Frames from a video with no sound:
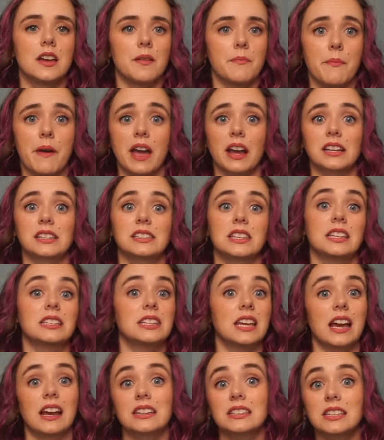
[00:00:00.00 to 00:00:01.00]
Max then
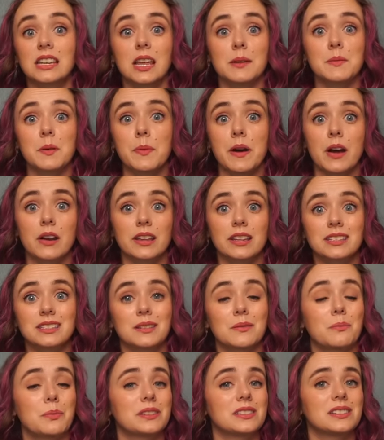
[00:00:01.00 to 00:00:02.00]
texted him about it,
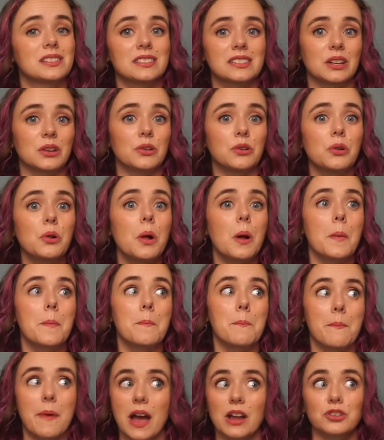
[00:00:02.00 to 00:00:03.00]
but still,
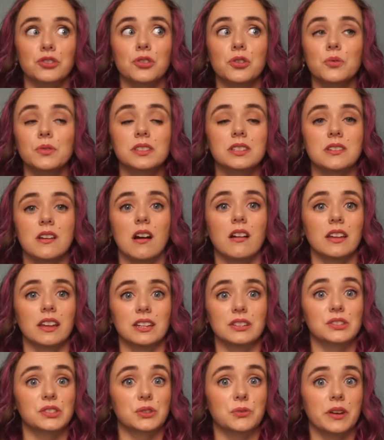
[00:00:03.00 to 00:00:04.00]
Patrick was not
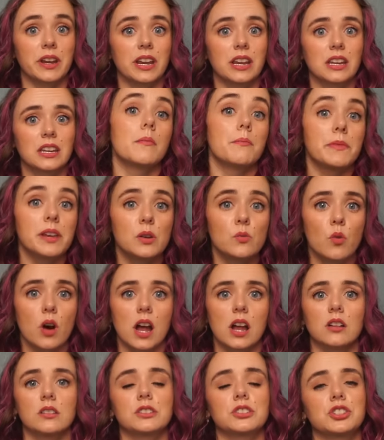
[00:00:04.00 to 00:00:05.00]
answering.
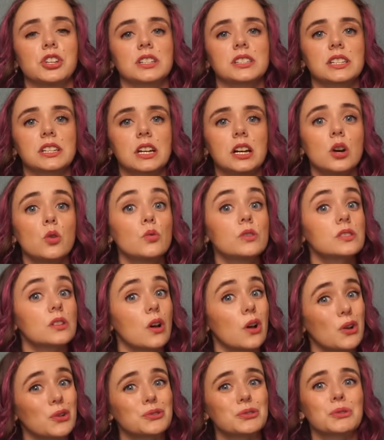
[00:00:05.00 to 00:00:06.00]
Meanwhile, Jessica was
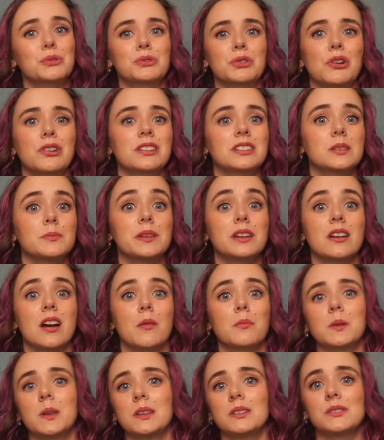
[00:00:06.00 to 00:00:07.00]
also starting to
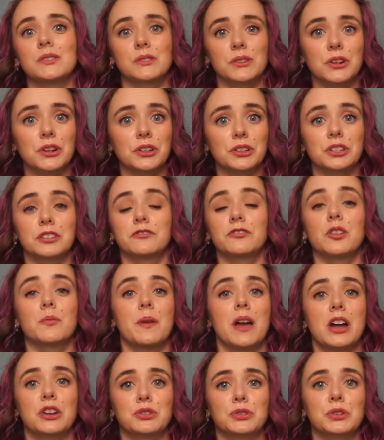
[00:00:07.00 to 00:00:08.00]
become concerned for
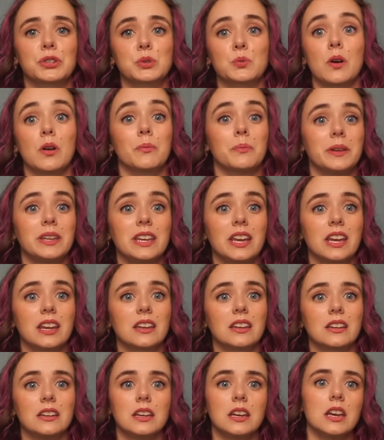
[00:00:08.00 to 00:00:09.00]
Patrick's
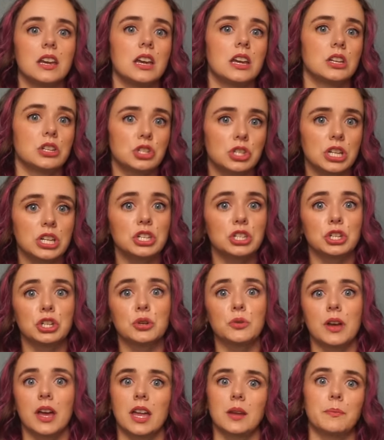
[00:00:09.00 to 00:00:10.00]
well-being. She
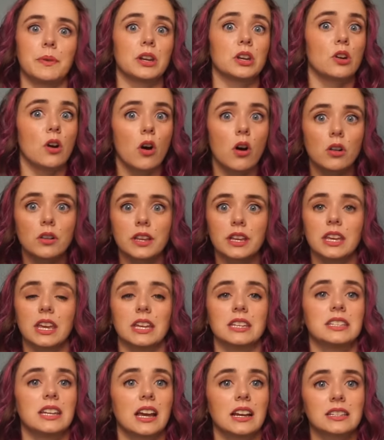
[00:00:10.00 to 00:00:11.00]
too had been calling
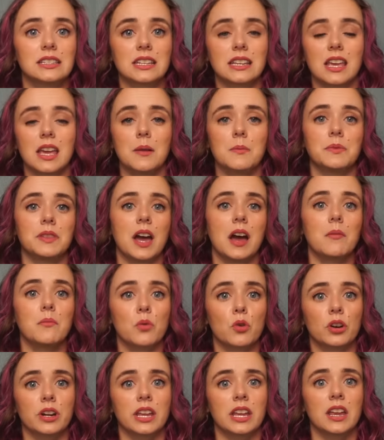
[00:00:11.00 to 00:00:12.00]
and texting him that
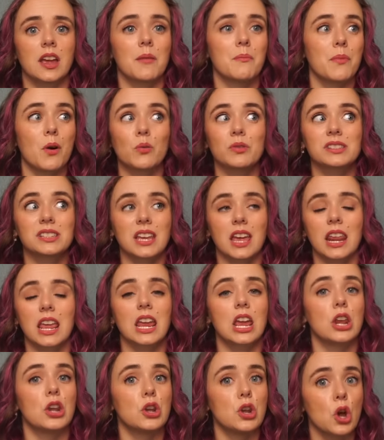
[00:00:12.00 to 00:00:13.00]
morning, but was
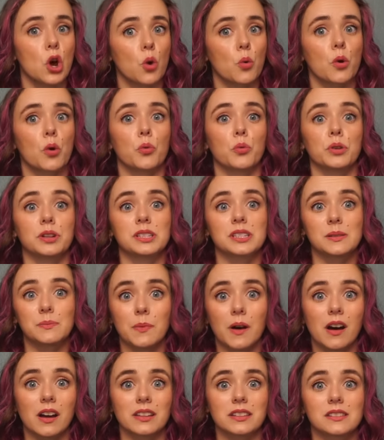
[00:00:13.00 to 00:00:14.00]
getting no
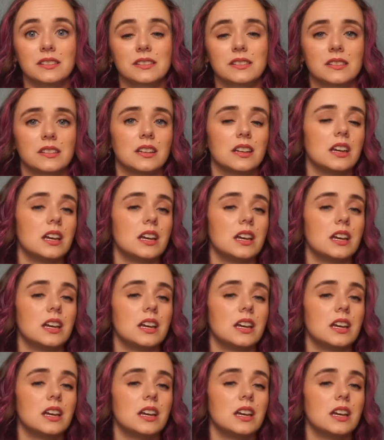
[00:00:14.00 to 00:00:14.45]
response.